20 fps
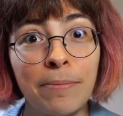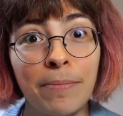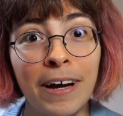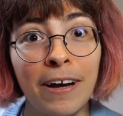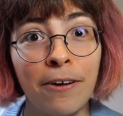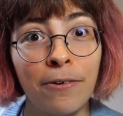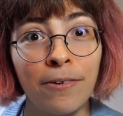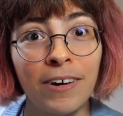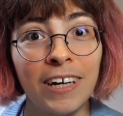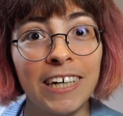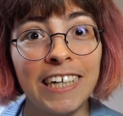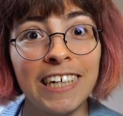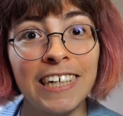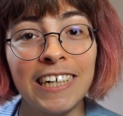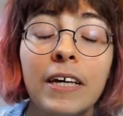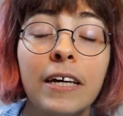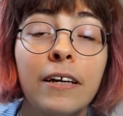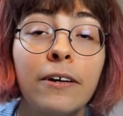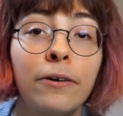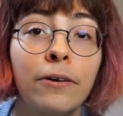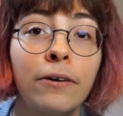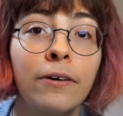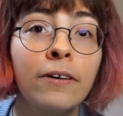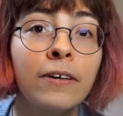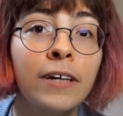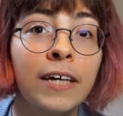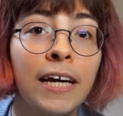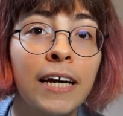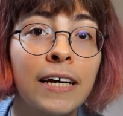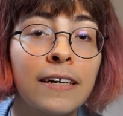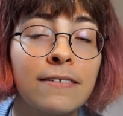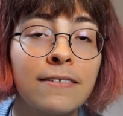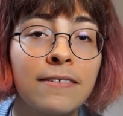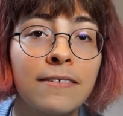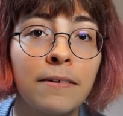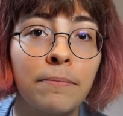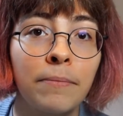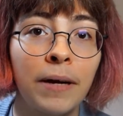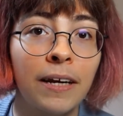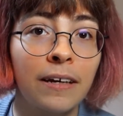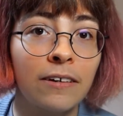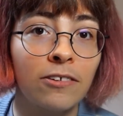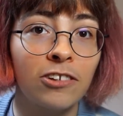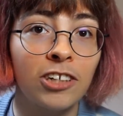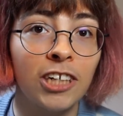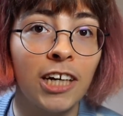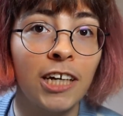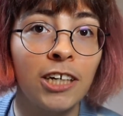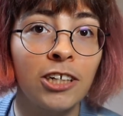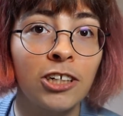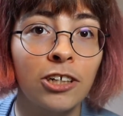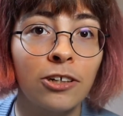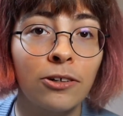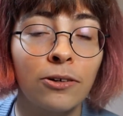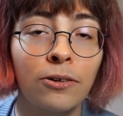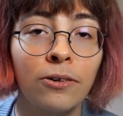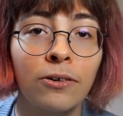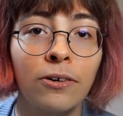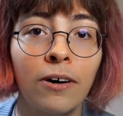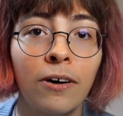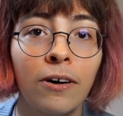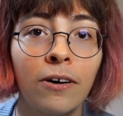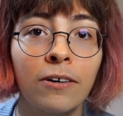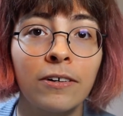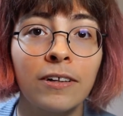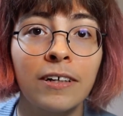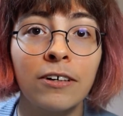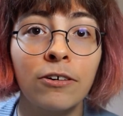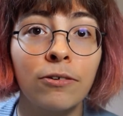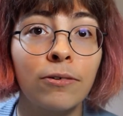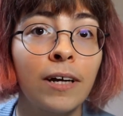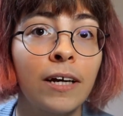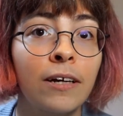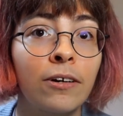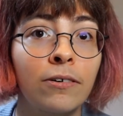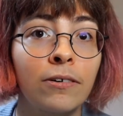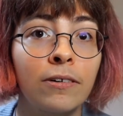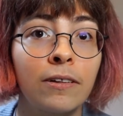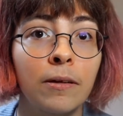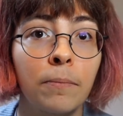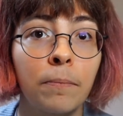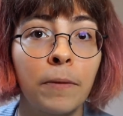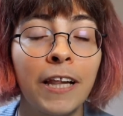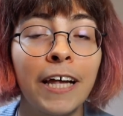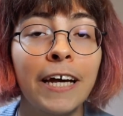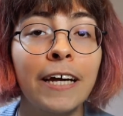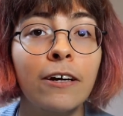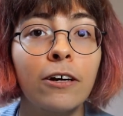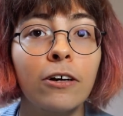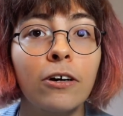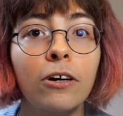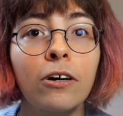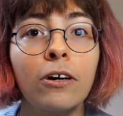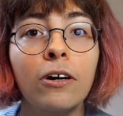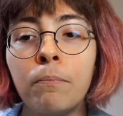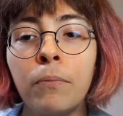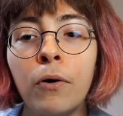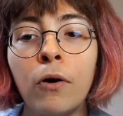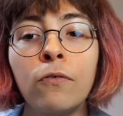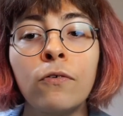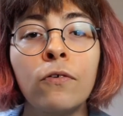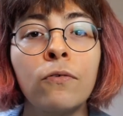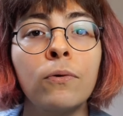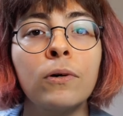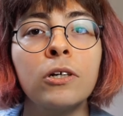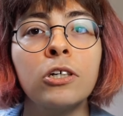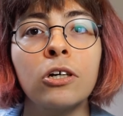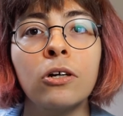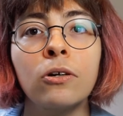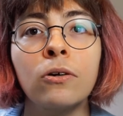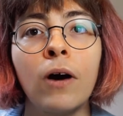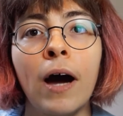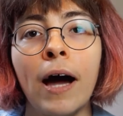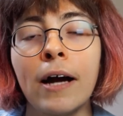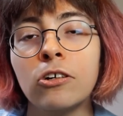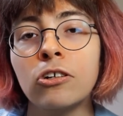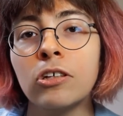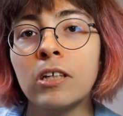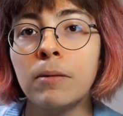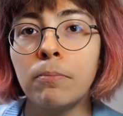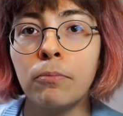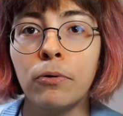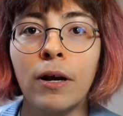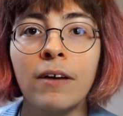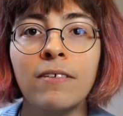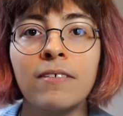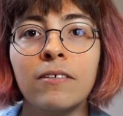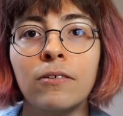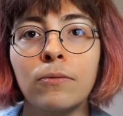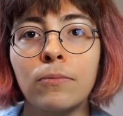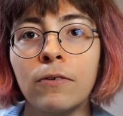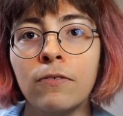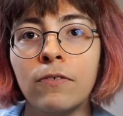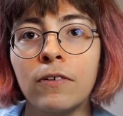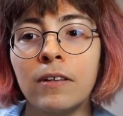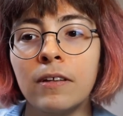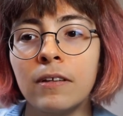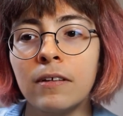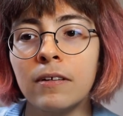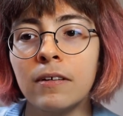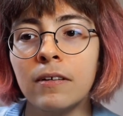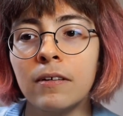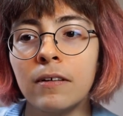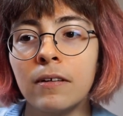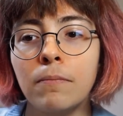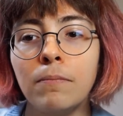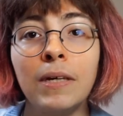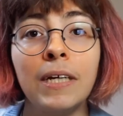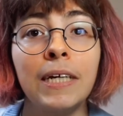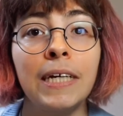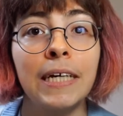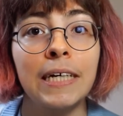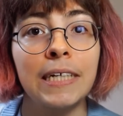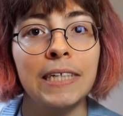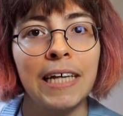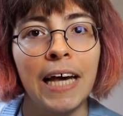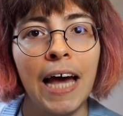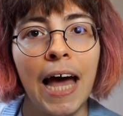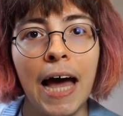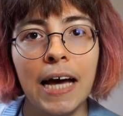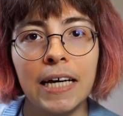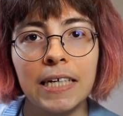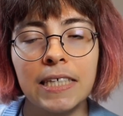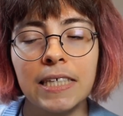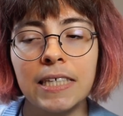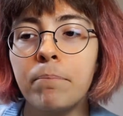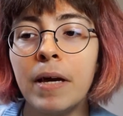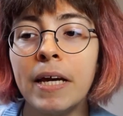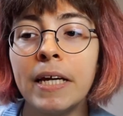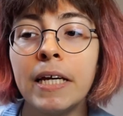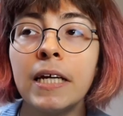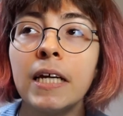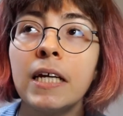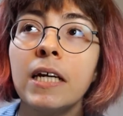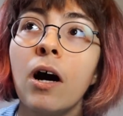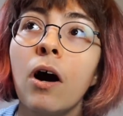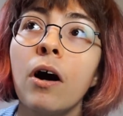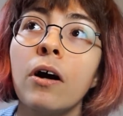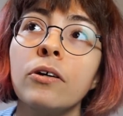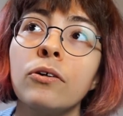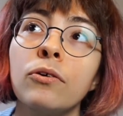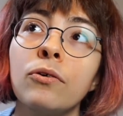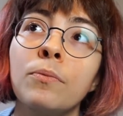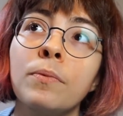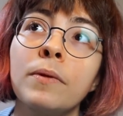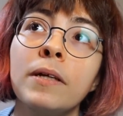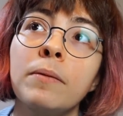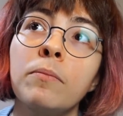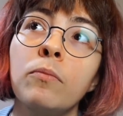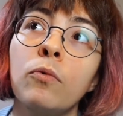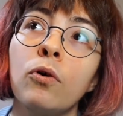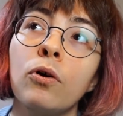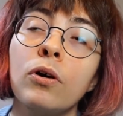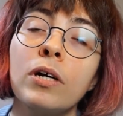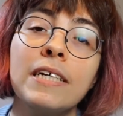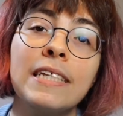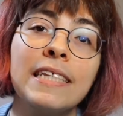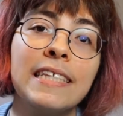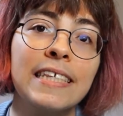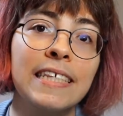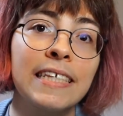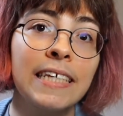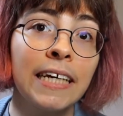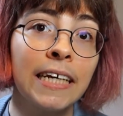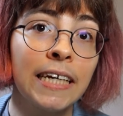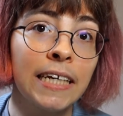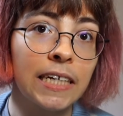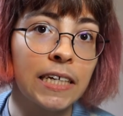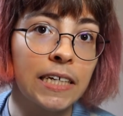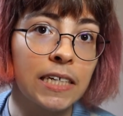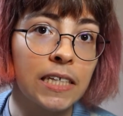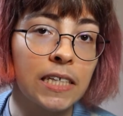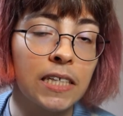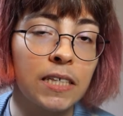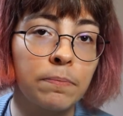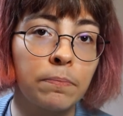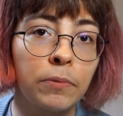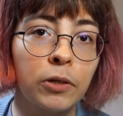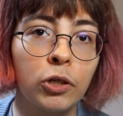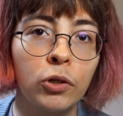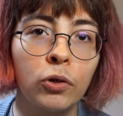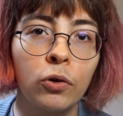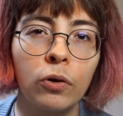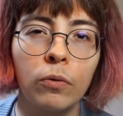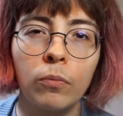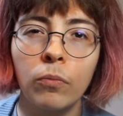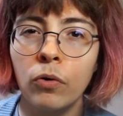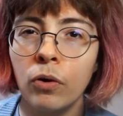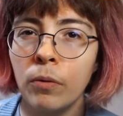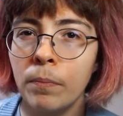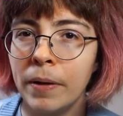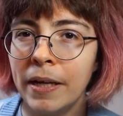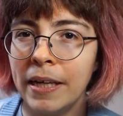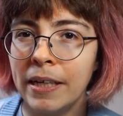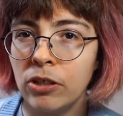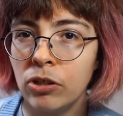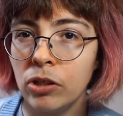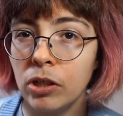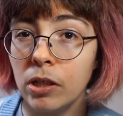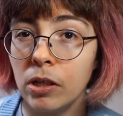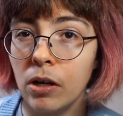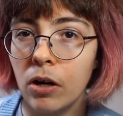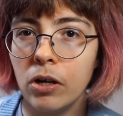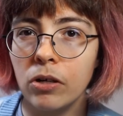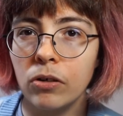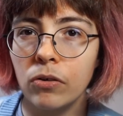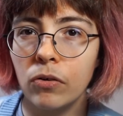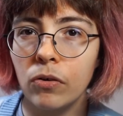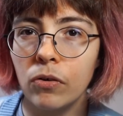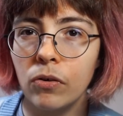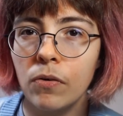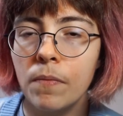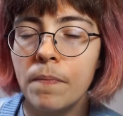I right? In her case, the men exchanging her are the creator and the player, both of which are not actually present within the media text, making it arguably more insidious but not more patriarchal.